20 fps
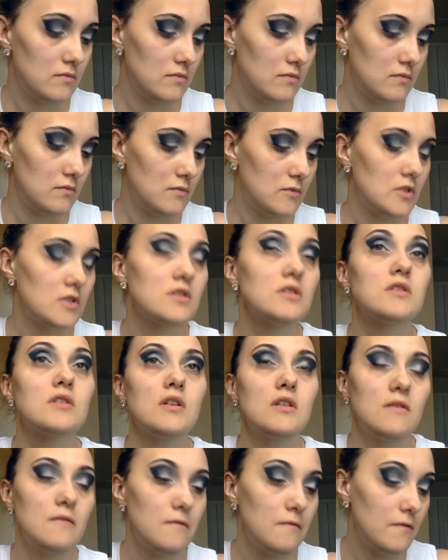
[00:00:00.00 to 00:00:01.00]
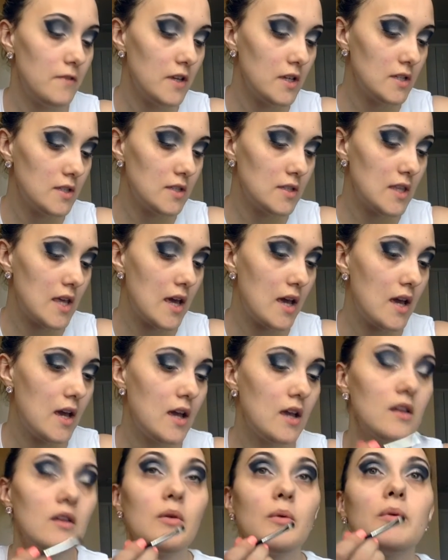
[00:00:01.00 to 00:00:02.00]
I'm just gonna fix
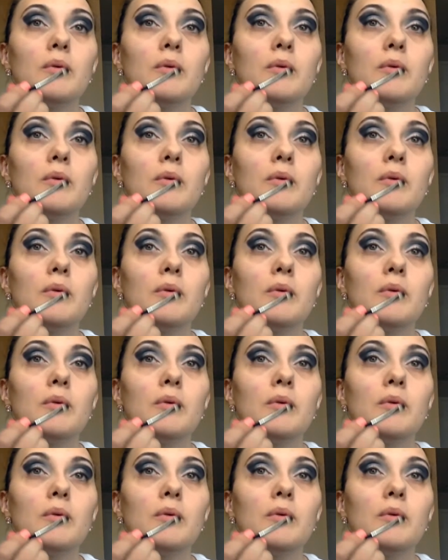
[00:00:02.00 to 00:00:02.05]
that.